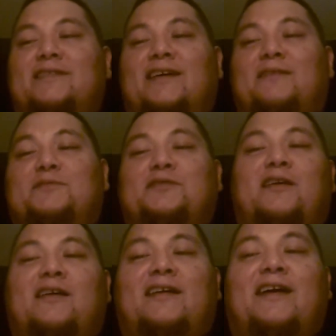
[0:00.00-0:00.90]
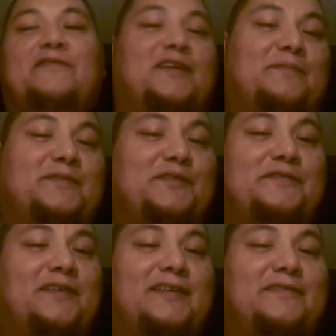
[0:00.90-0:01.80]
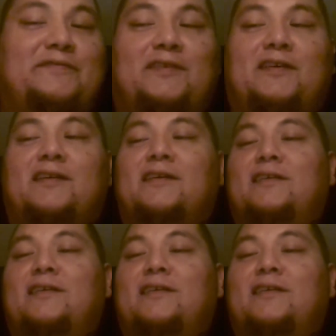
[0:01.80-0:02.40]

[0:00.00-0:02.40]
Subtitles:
I'm sorry, I've come too fucking far.